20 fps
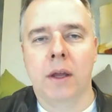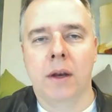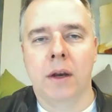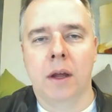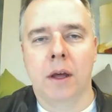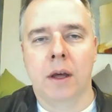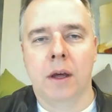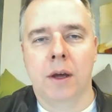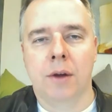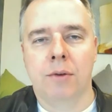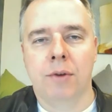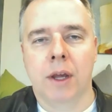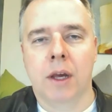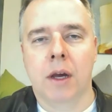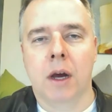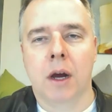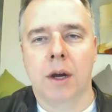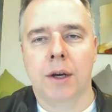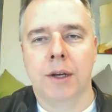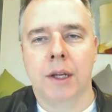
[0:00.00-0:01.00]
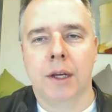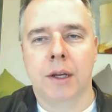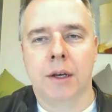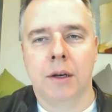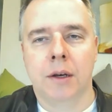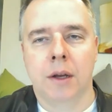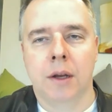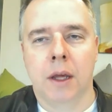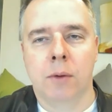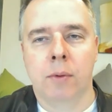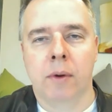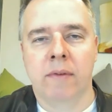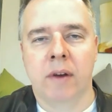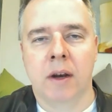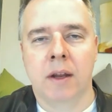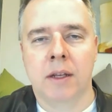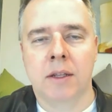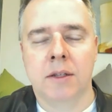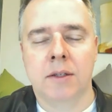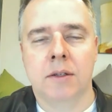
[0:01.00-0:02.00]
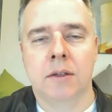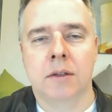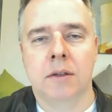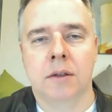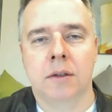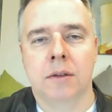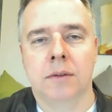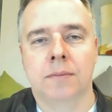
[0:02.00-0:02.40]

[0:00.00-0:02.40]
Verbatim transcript: we in uh, get, Ricardian yeah. equivalence?